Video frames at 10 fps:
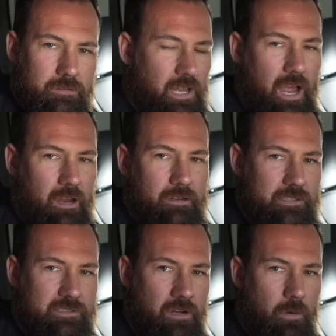No,
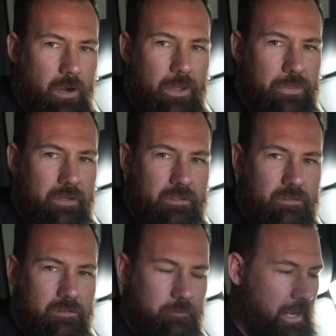it's not worth it.
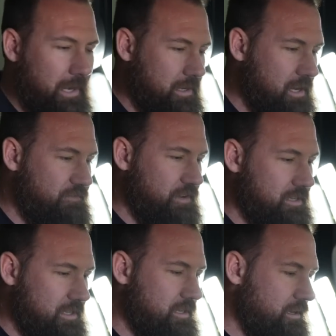But
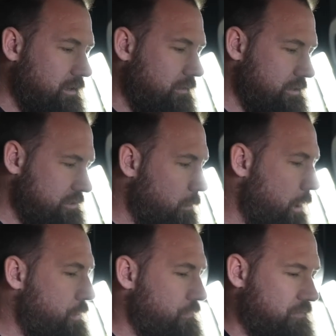it's not
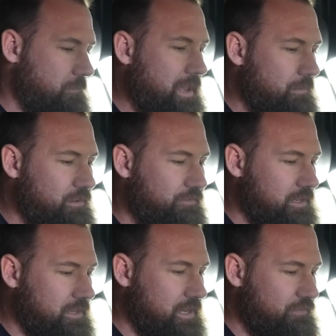worth it for me. But if
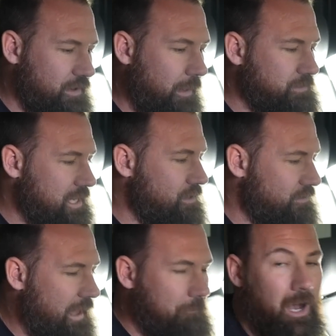it upset you
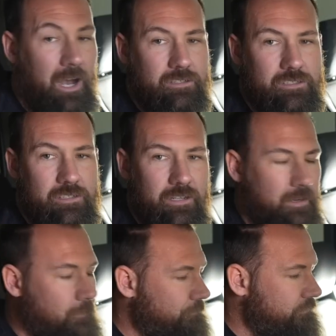that much,
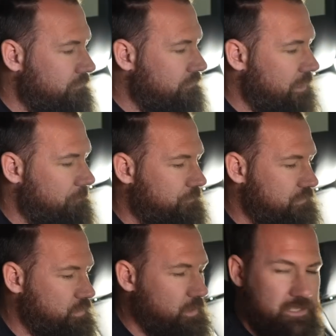the
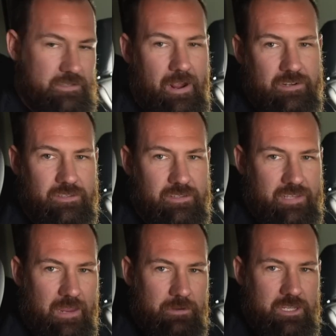switches are actually the
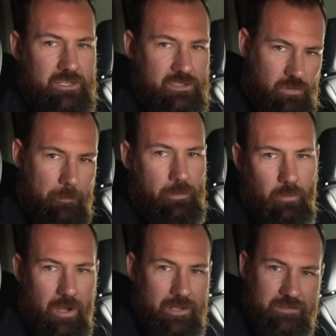same, and you can just swap the
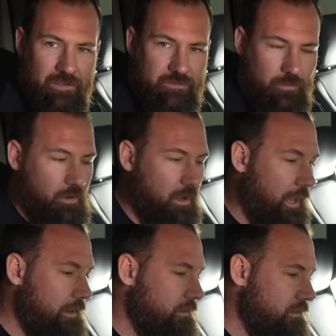wires left to
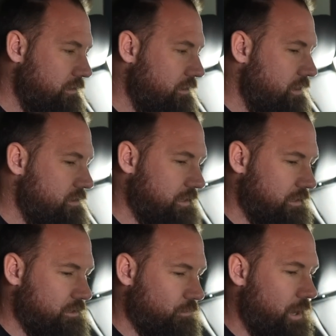right, so
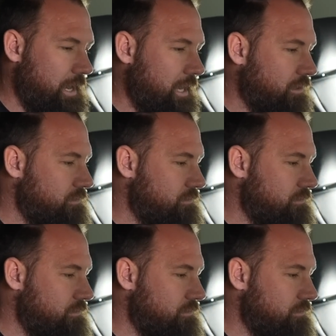that the right hand could